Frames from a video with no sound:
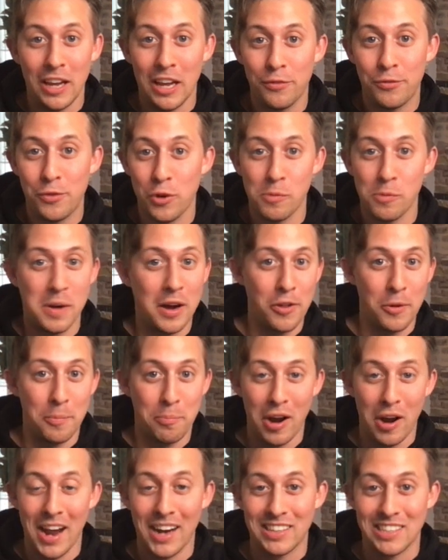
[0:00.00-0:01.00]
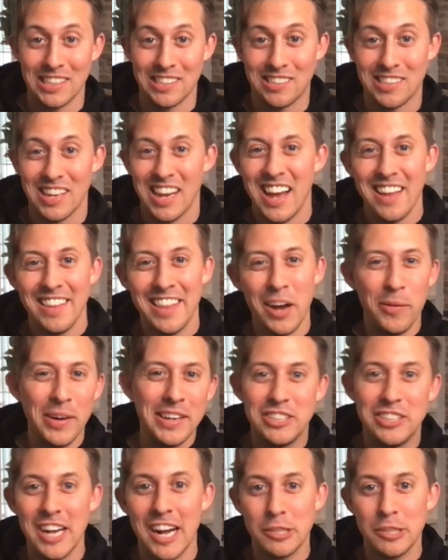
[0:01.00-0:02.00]
info about their practice. That way
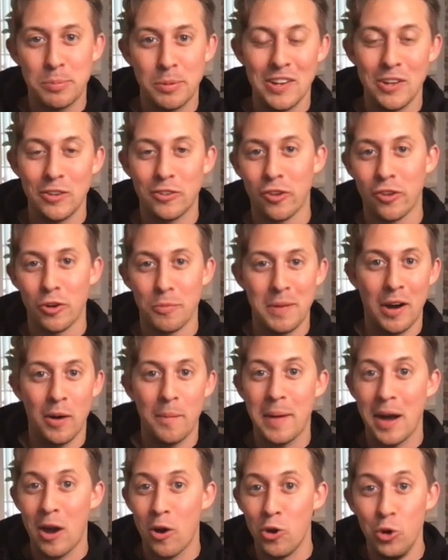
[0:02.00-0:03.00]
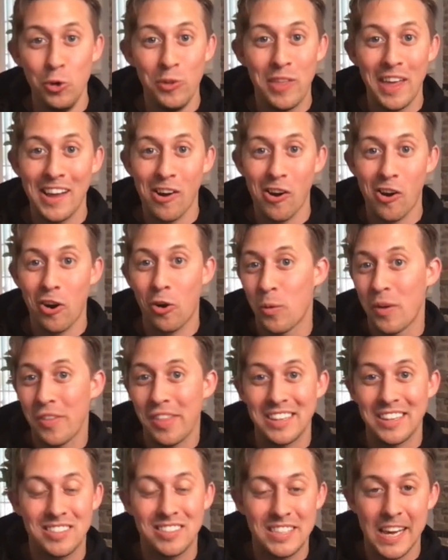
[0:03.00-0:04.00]
Jasper knows a little bit about who they are, what
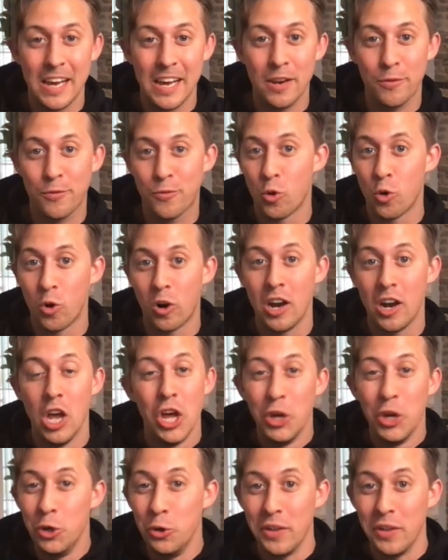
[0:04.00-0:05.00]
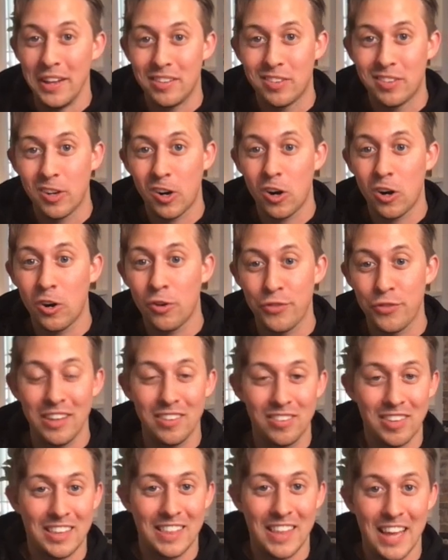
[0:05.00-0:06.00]
they stand for, who they serve,
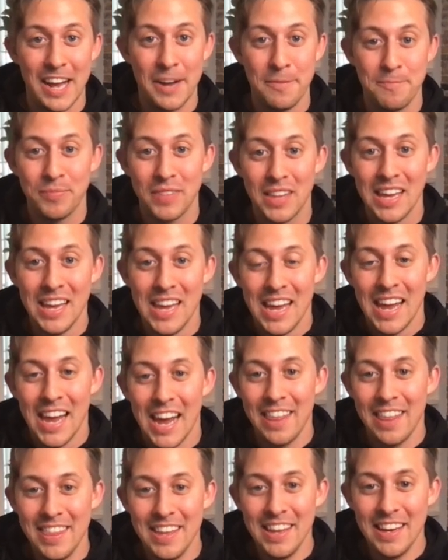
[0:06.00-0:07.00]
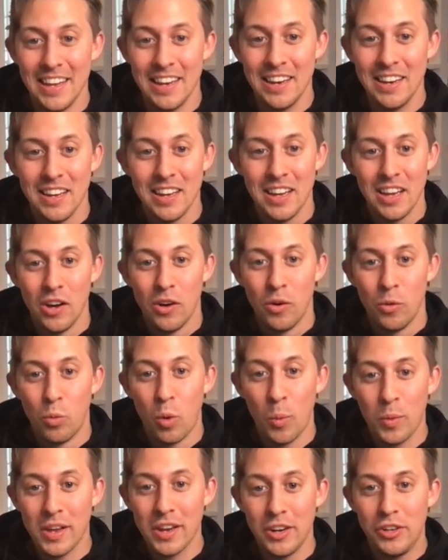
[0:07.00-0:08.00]
things like that. And then
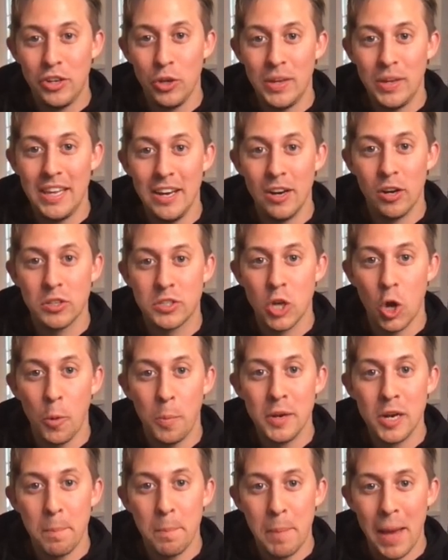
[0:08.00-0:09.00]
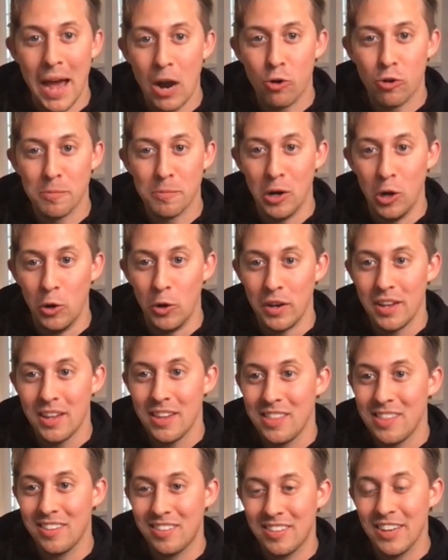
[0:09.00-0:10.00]
what we're going to do here is open up Power Mode.
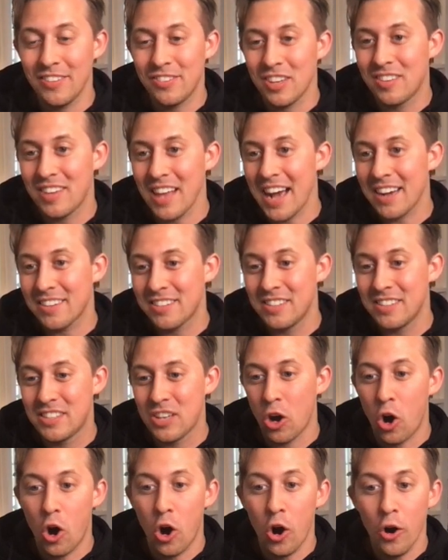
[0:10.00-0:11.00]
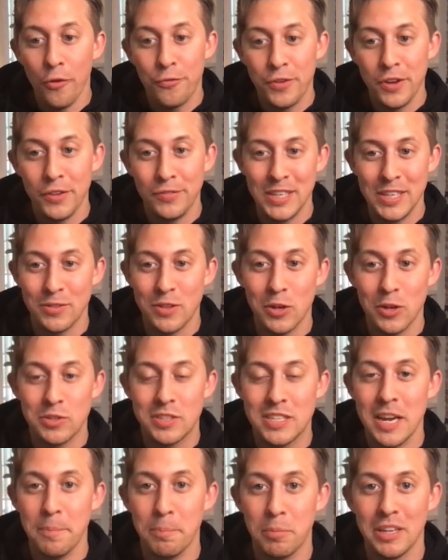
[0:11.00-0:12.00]
And this gives us access to all 50 of those
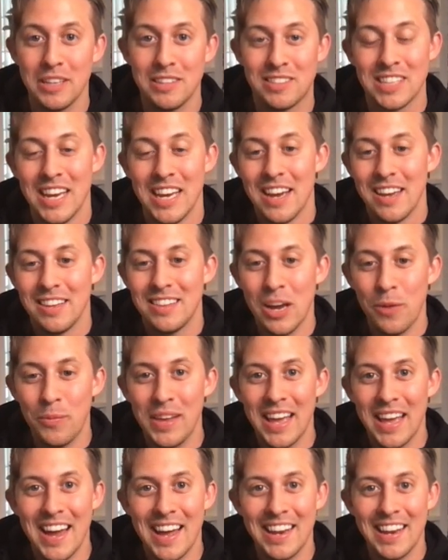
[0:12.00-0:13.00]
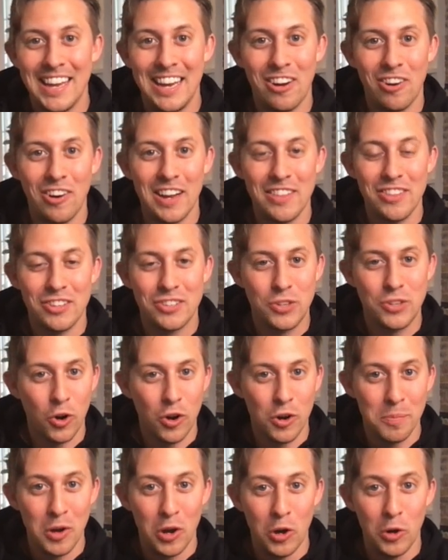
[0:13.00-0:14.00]
templates that we had here in the
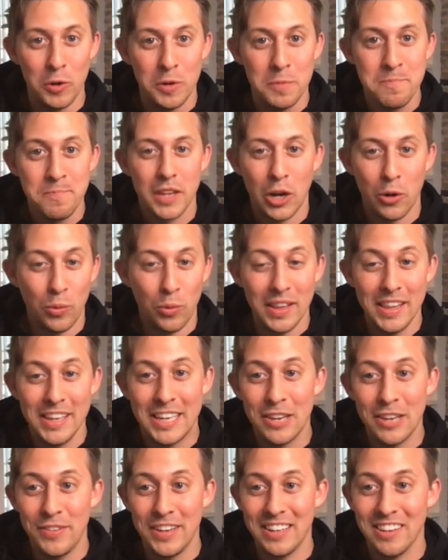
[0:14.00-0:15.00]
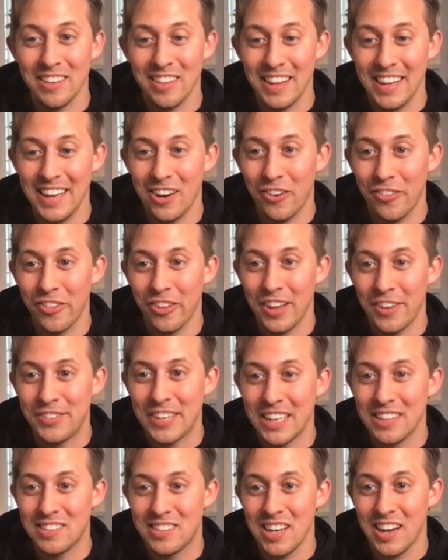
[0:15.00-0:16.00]
starter mode, really conveniently on the
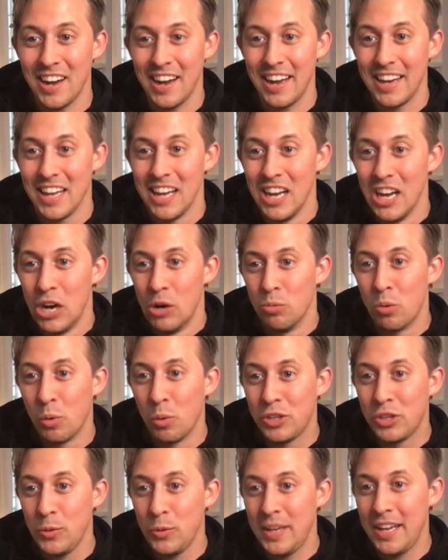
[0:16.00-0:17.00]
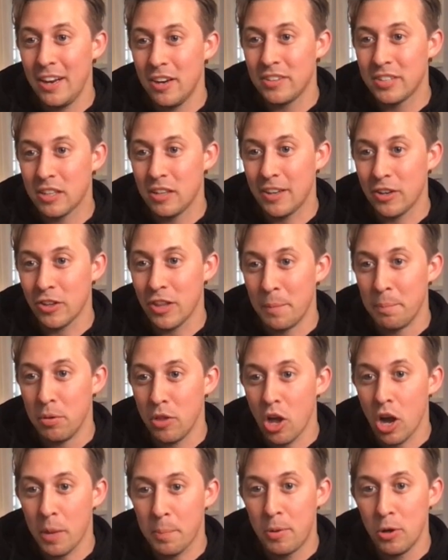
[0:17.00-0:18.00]
left-hand side. What we'll do here is click on the
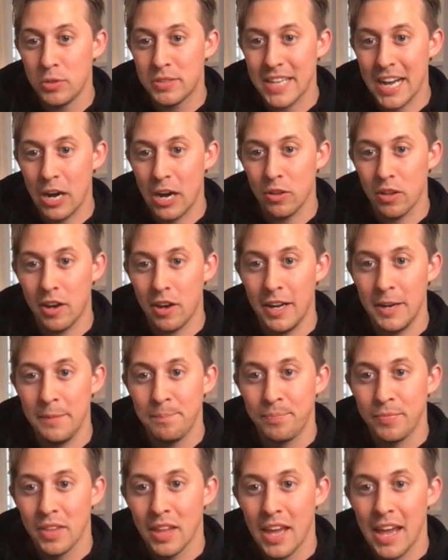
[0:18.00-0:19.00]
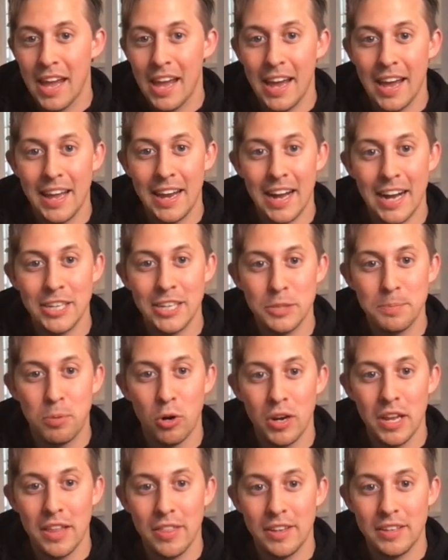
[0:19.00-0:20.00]
blog post outline, and I just
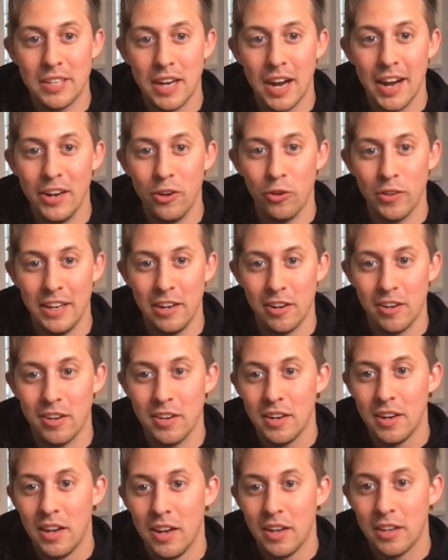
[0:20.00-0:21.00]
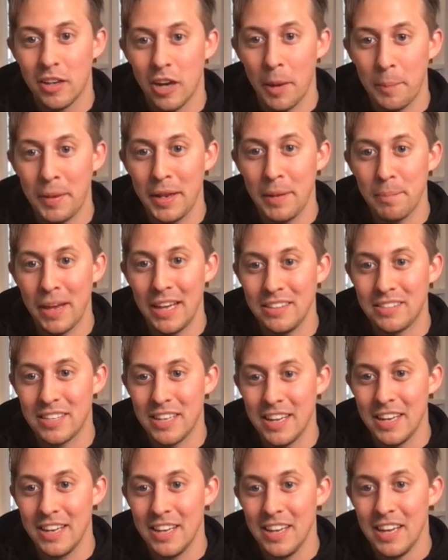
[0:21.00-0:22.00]
put in the title here, copied and
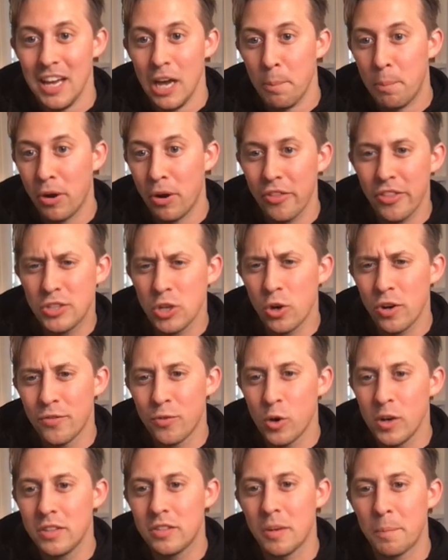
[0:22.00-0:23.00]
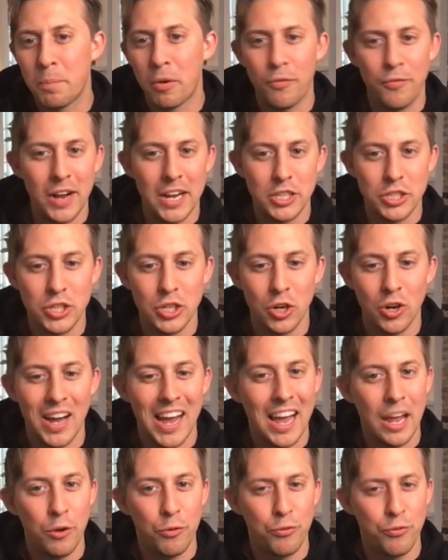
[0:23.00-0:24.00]
pasted it, put in the tone of voice of professional
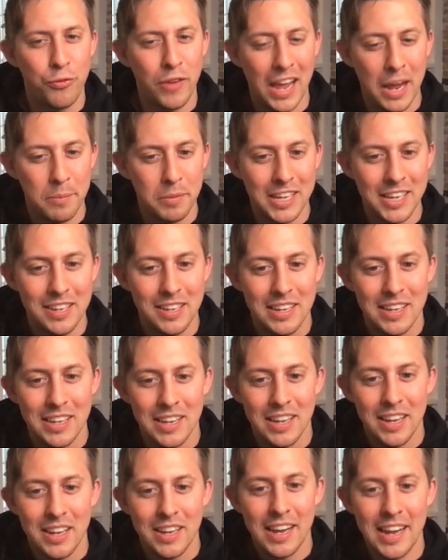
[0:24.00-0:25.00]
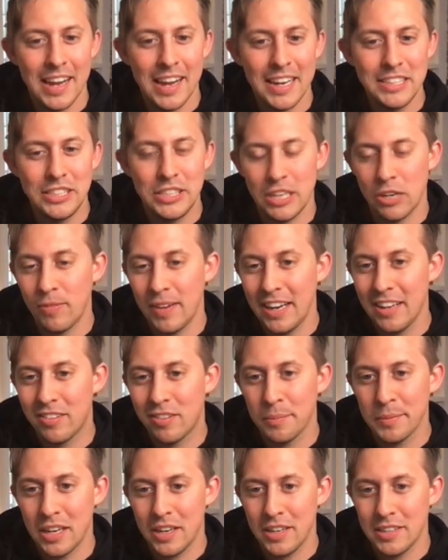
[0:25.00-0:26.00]
and family, and generated
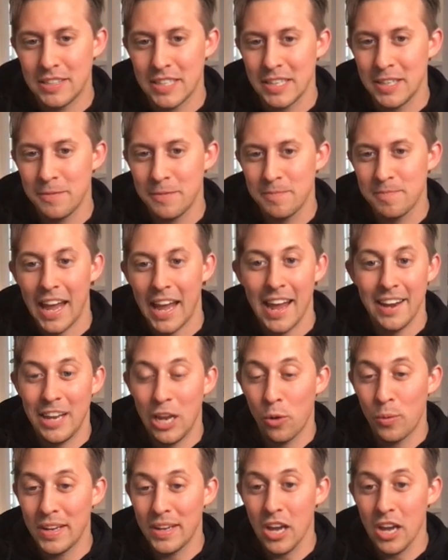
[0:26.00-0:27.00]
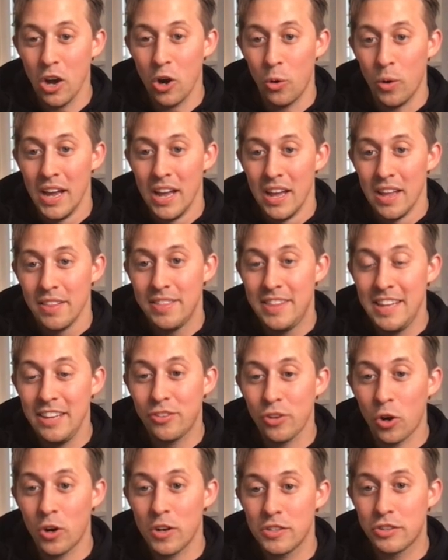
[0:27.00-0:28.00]
some content. And here we go.
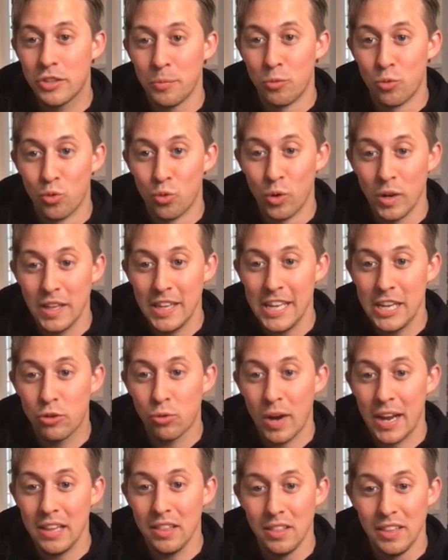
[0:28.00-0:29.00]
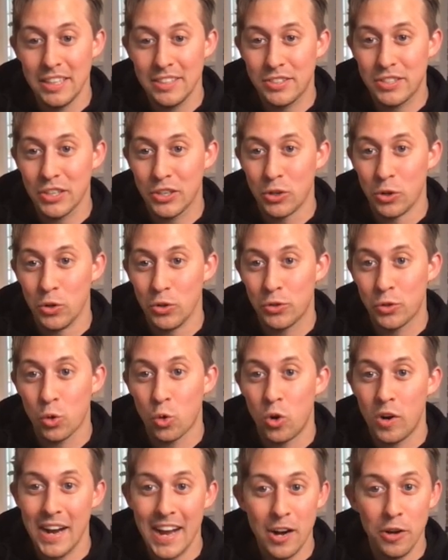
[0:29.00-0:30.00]
These are some really great listicles
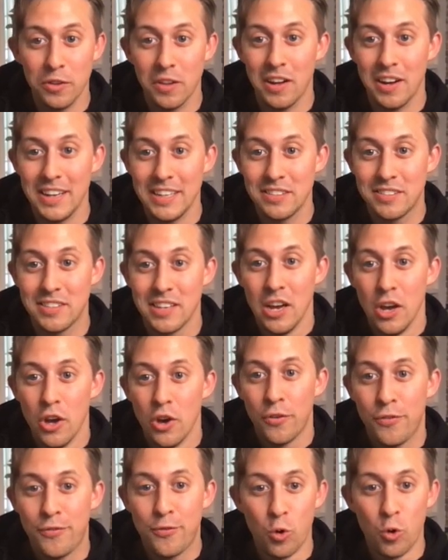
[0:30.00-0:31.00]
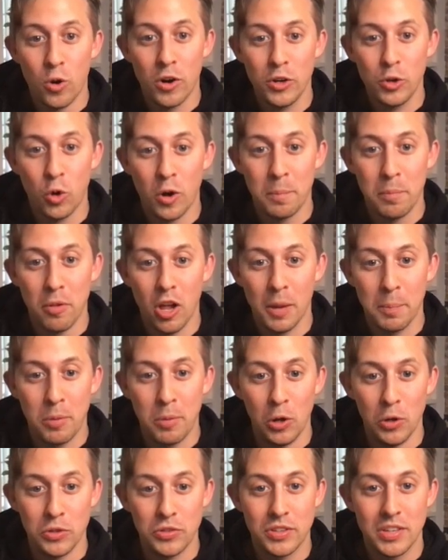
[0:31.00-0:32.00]
or outlines for your blog
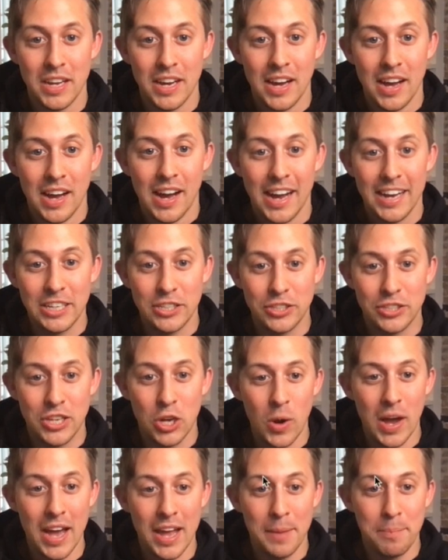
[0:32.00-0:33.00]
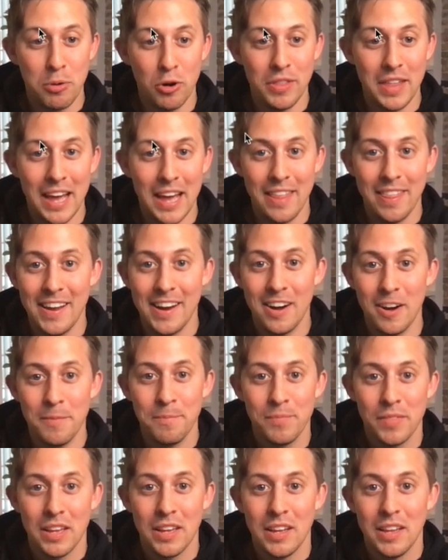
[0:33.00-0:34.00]
post. I can just go ahead and put that
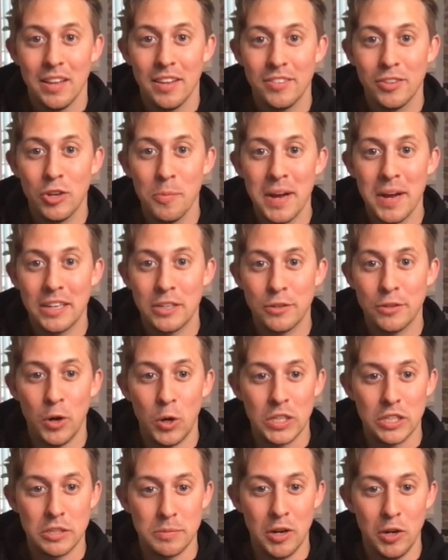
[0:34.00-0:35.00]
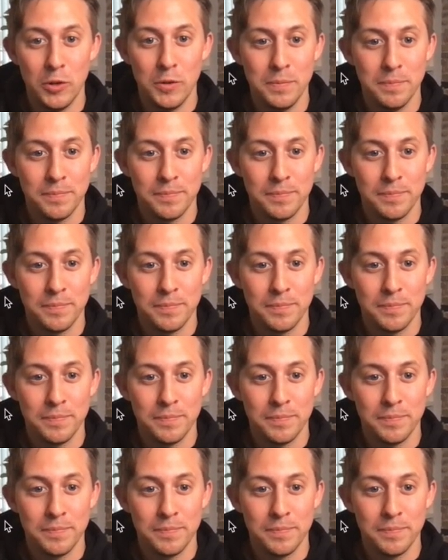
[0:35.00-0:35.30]
there. Let's go back to focus mode.